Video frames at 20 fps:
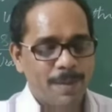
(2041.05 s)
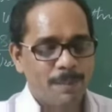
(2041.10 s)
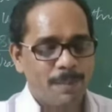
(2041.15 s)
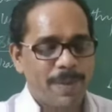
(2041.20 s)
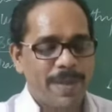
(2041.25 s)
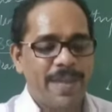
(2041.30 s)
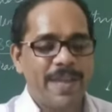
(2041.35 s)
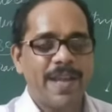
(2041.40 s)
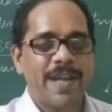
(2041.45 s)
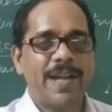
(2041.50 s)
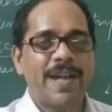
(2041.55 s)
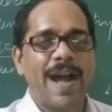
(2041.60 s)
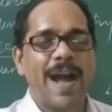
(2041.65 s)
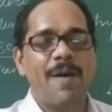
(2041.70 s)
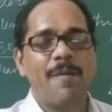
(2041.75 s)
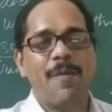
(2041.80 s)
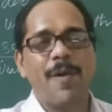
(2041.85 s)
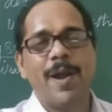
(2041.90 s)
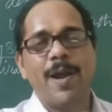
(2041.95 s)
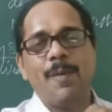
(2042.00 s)
being
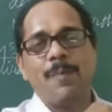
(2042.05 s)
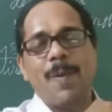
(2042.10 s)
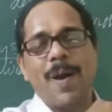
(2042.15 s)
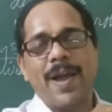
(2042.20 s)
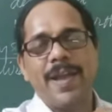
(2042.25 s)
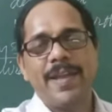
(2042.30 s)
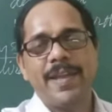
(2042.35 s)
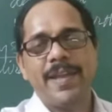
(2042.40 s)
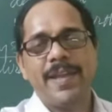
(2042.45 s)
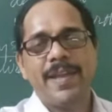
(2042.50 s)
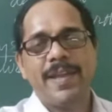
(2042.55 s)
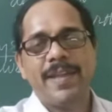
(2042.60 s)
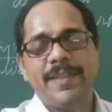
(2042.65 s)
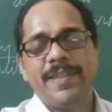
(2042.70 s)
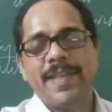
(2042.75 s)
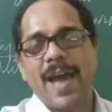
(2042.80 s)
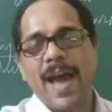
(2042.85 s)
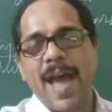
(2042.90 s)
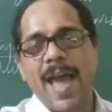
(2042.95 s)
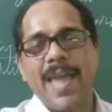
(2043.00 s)
covered by
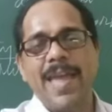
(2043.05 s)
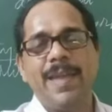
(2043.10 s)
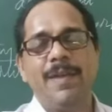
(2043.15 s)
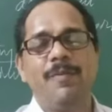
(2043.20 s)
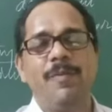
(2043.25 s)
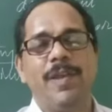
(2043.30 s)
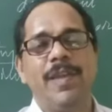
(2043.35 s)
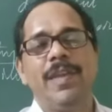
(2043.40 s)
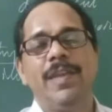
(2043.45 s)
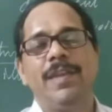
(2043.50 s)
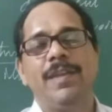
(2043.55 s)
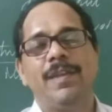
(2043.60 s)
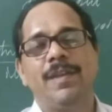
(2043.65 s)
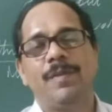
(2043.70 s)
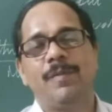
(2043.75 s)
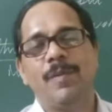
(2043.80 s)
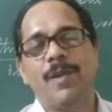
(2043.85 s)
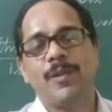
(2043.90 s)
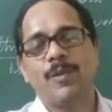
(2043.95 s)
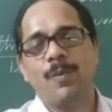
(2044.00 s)
the ivy
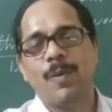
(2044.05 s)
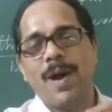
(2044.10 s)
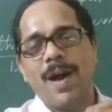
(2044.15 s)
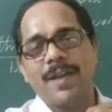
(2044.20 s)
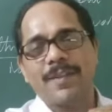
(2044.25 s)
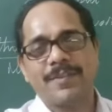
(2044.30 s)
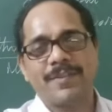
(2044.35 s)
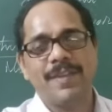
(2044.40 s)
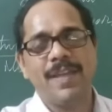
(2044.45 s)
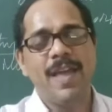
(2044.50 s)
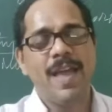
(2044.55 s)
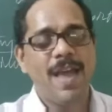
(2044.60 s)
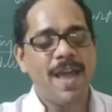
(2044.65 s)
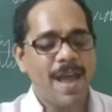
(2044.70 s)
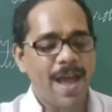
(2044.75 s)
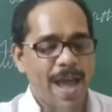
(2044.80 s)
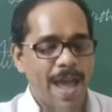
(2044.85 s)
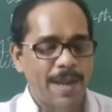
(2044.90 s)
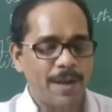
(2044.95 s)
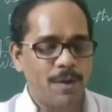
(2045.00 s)
which was
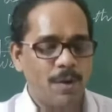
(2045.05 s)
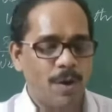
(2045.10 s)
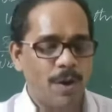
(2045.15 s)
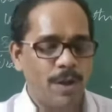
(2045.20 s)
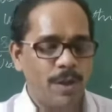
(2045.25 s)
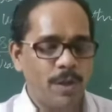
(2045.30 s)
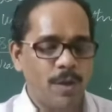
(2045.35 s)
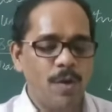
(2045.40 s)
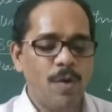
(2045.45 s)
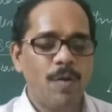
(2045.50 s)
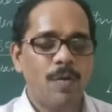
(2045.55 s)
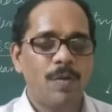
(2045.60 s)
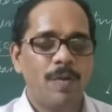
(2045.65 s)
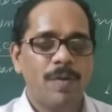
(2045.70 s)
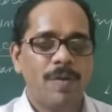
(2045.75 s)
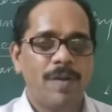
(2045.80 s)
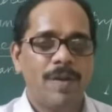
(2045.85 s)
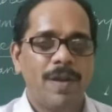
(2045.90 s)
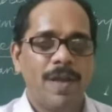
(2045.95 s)
Antonio,